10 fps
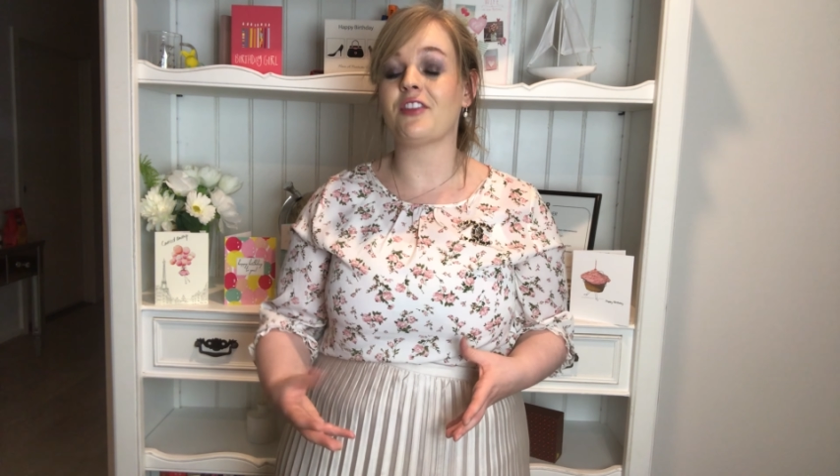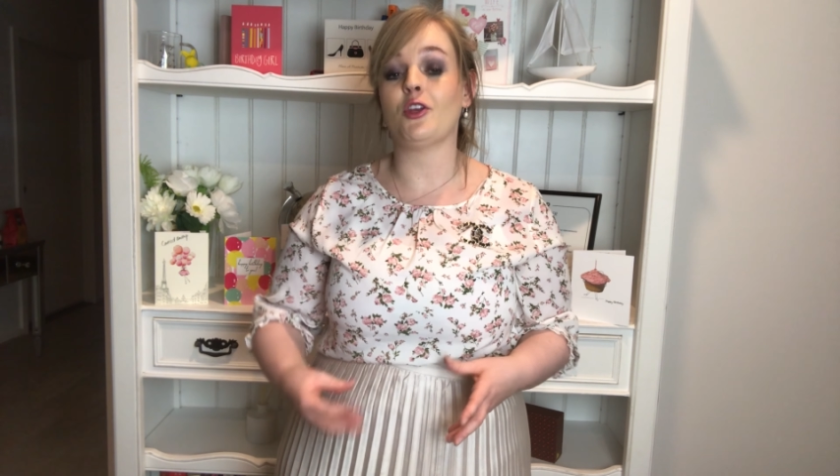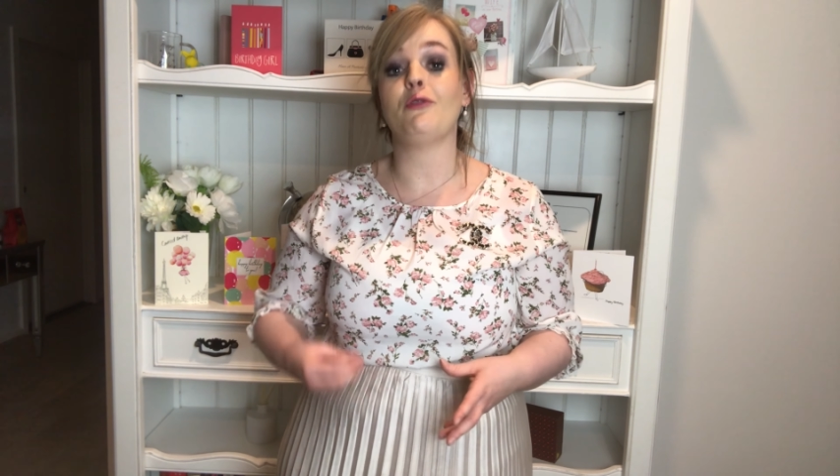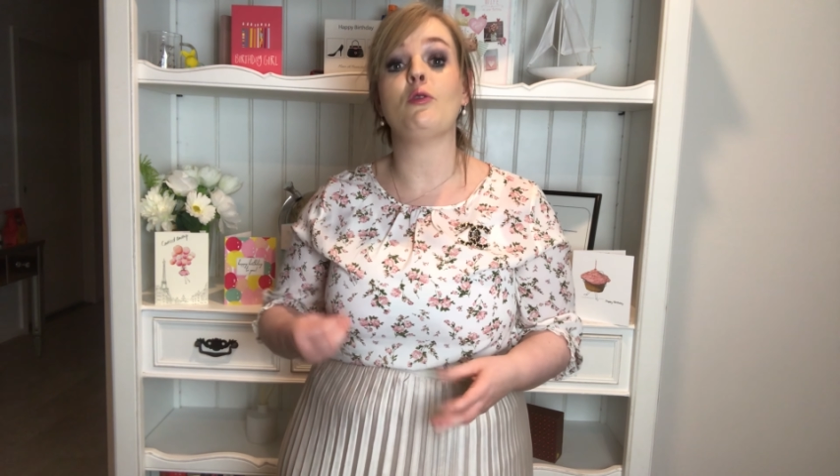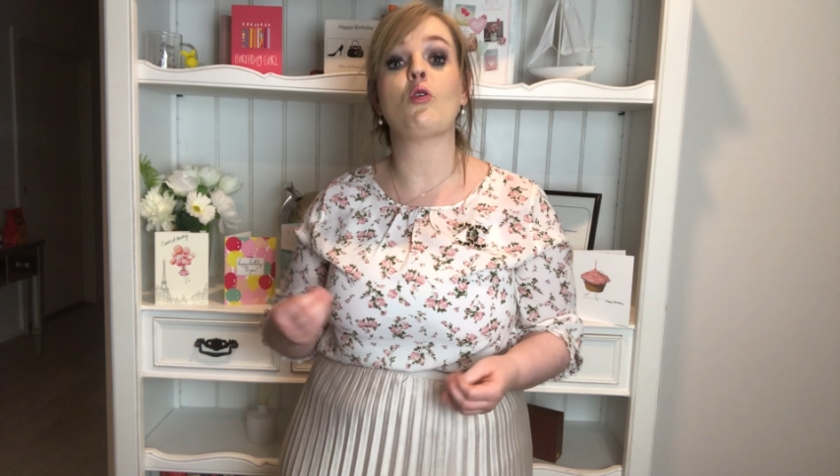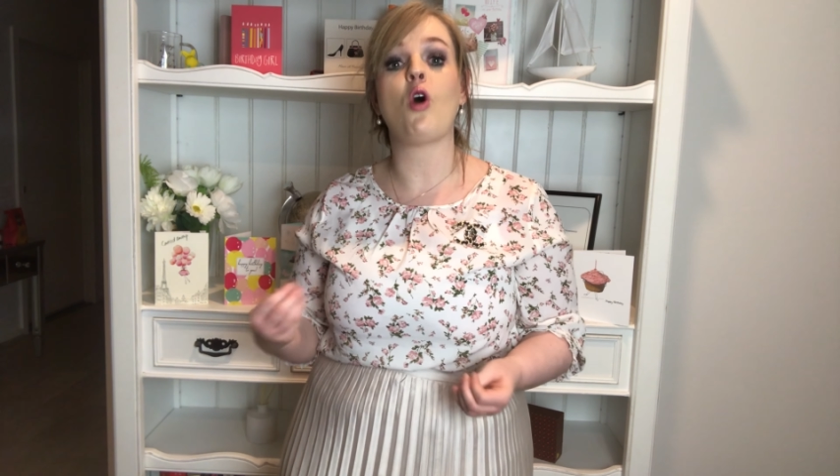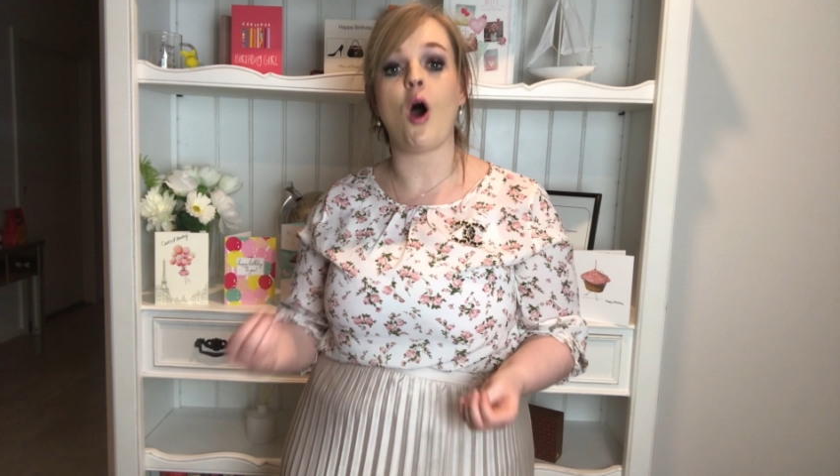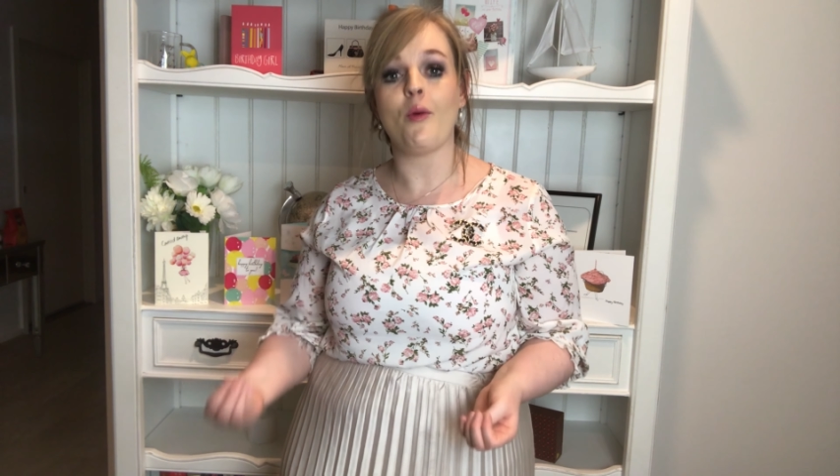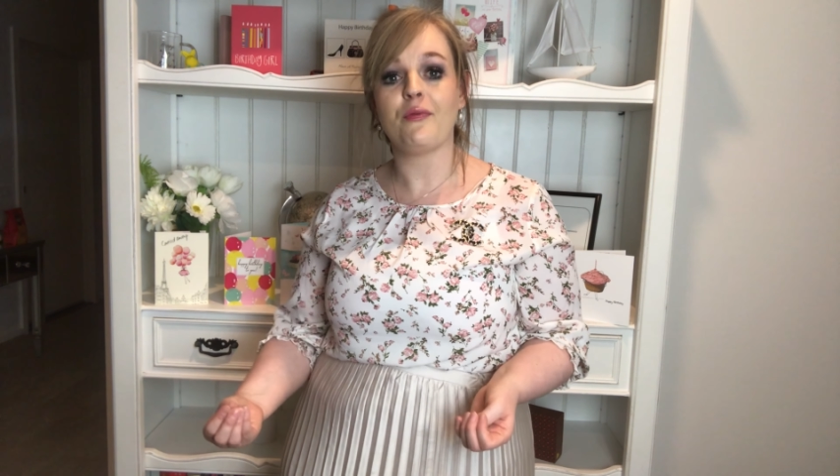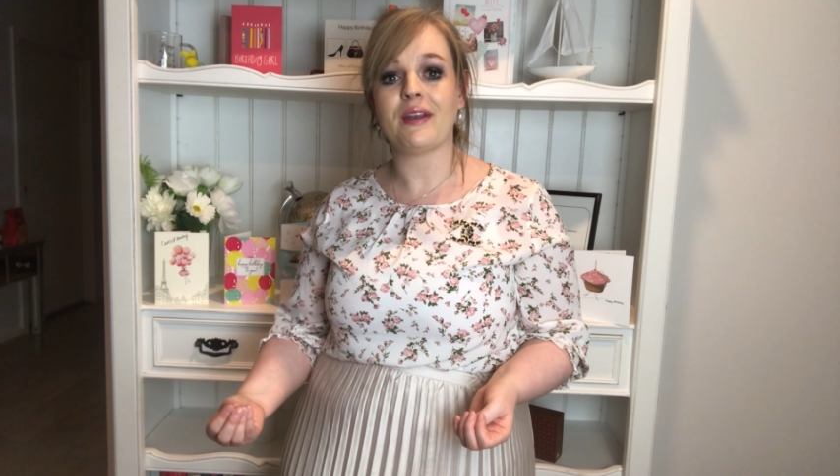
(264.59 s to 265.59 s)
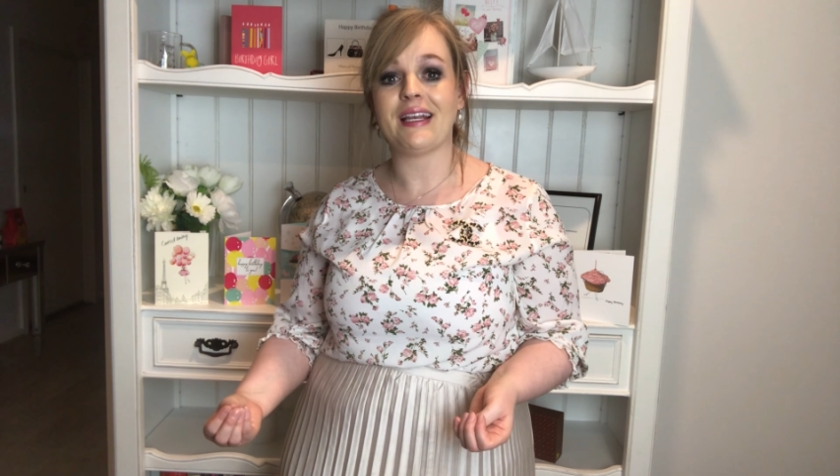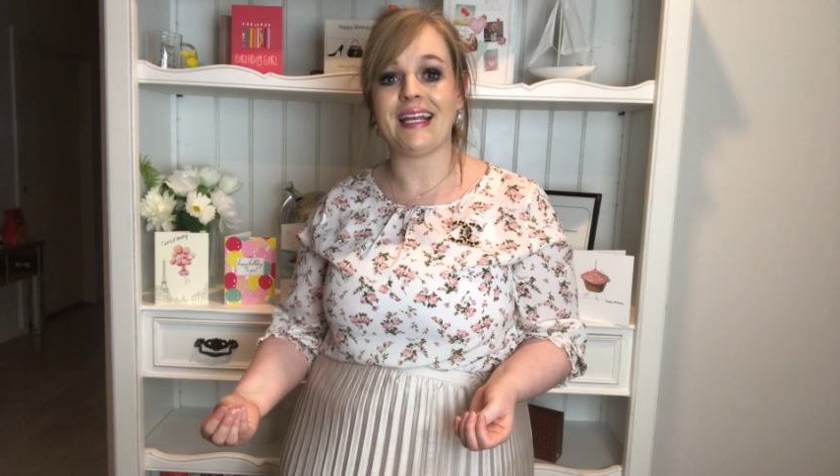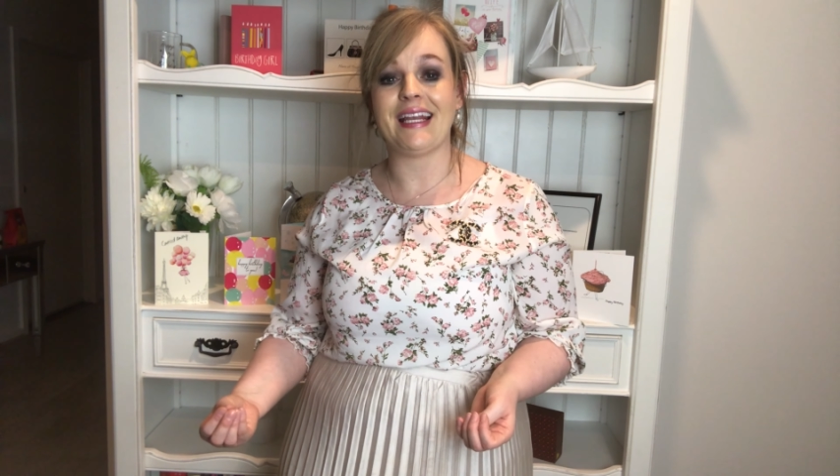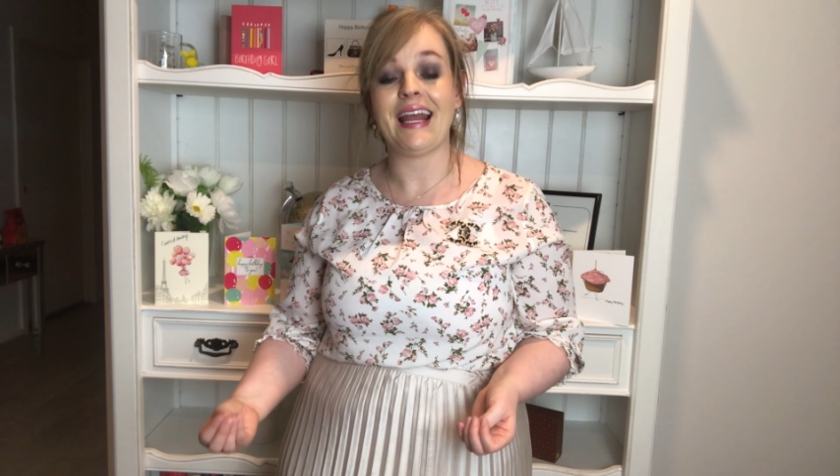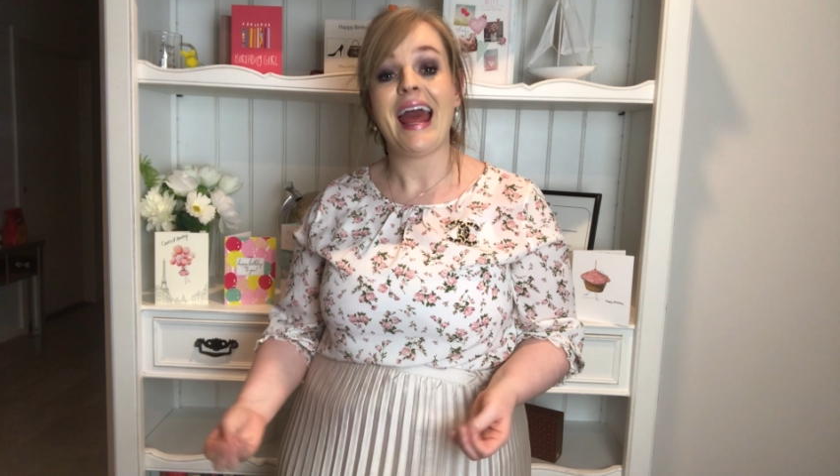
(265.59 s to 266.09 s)
that you feel confident
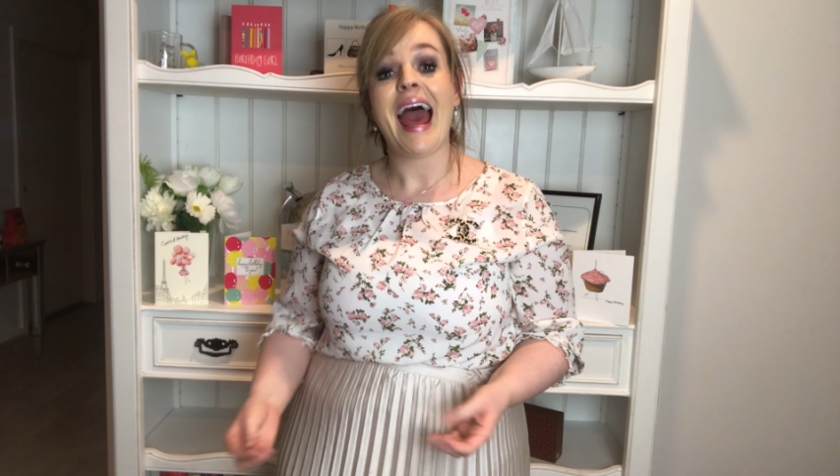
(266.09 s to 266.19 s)
in,